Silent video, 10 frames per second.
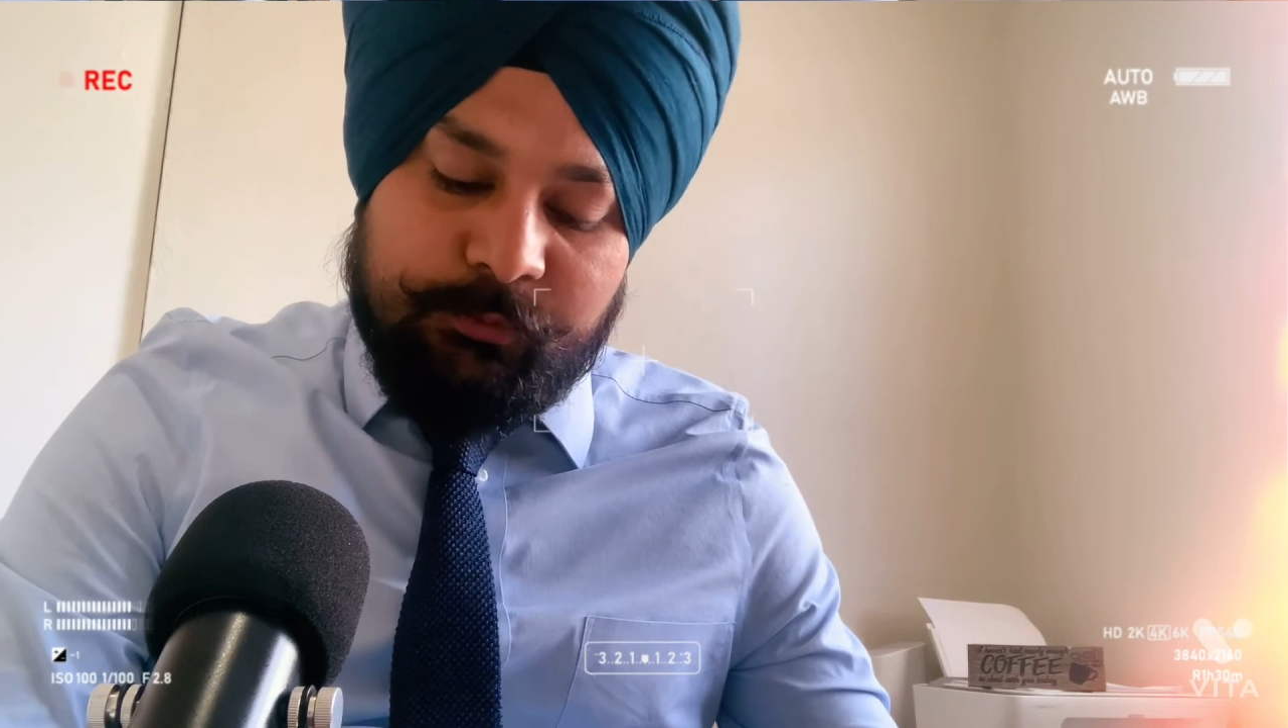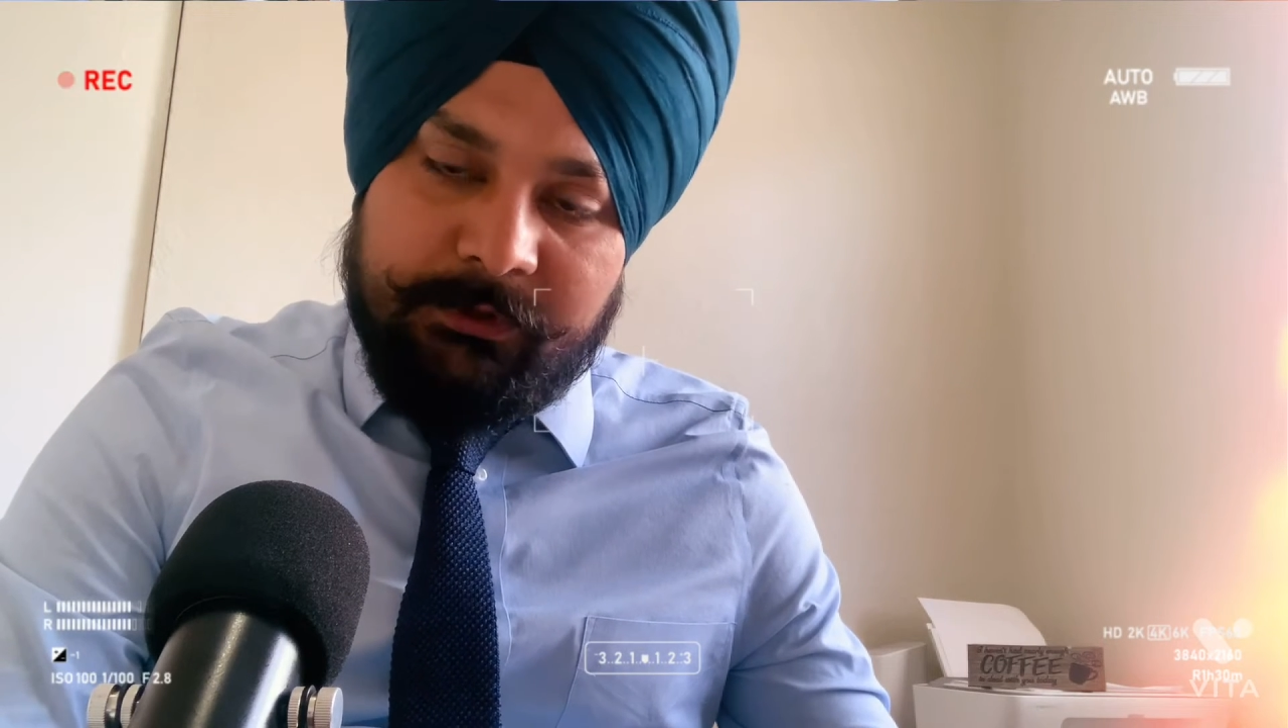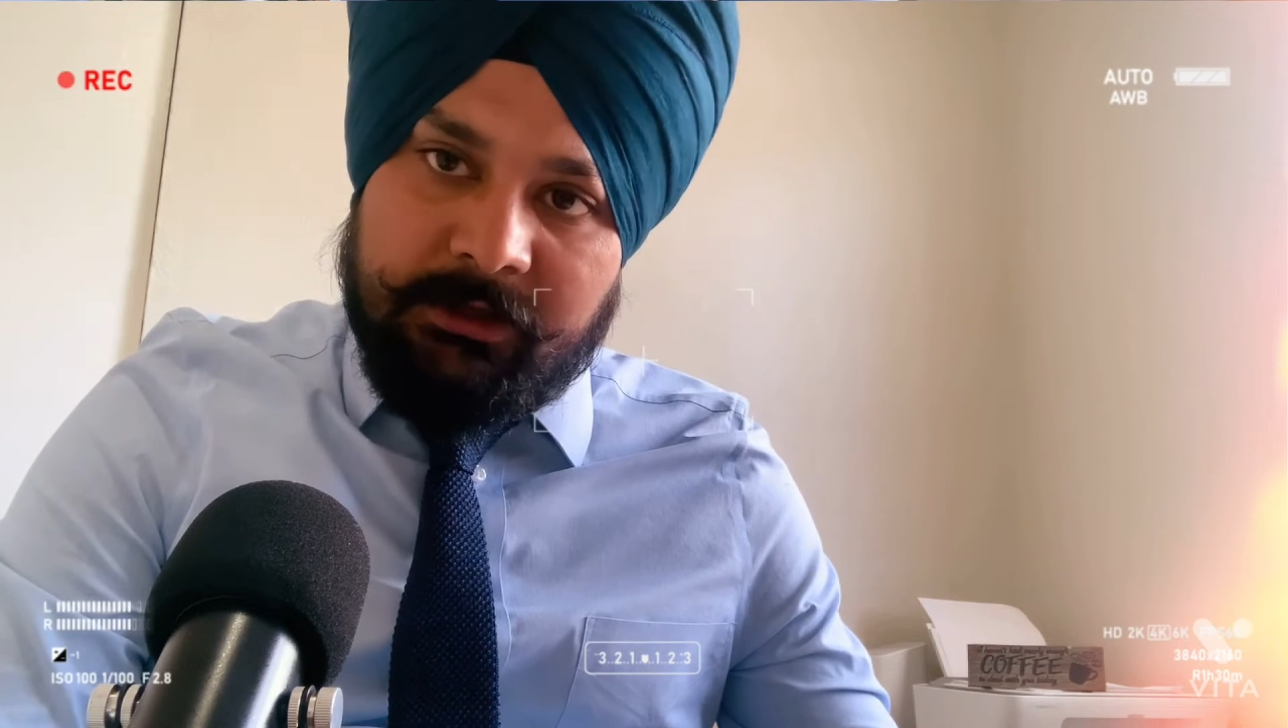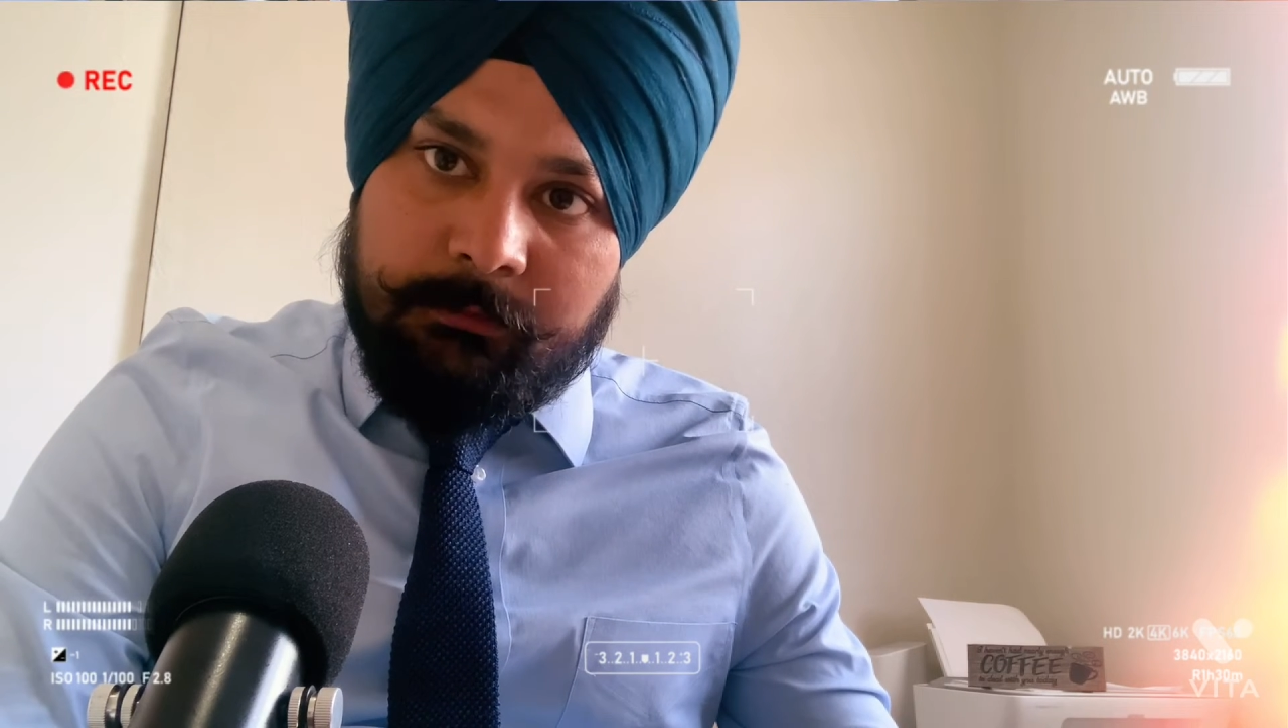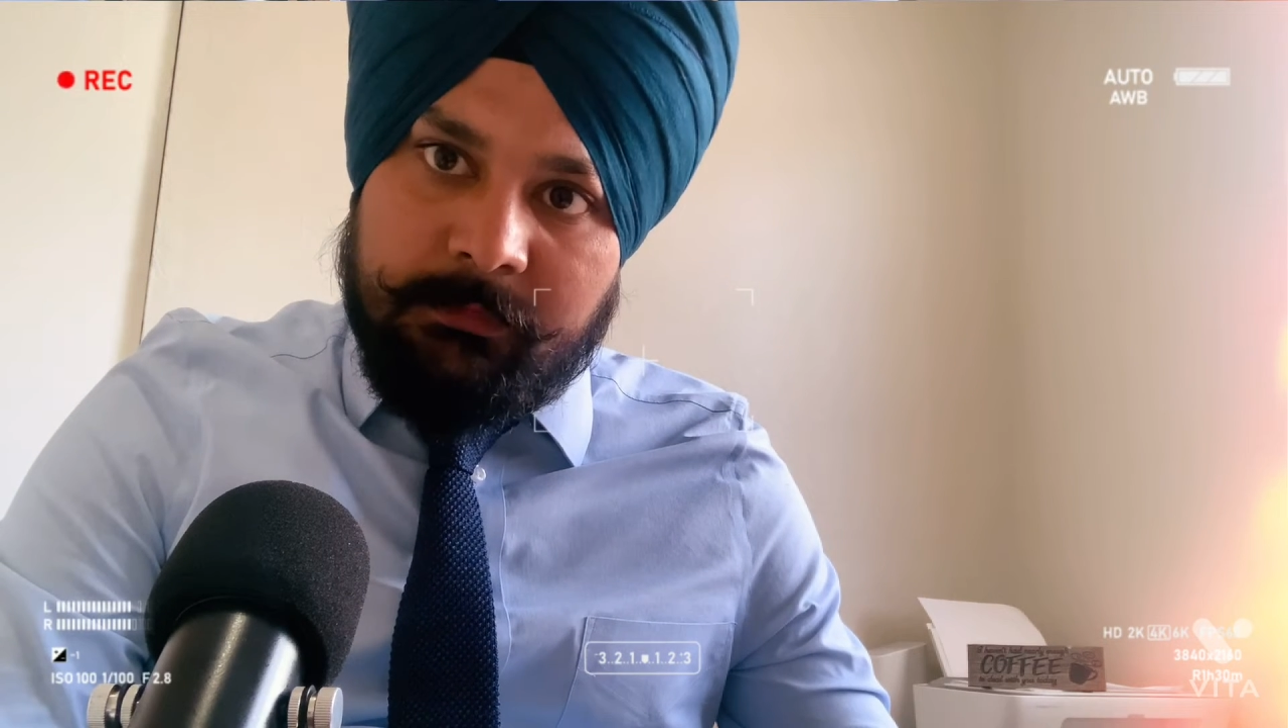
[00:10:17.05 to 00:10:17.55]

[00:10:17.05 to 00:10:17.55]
become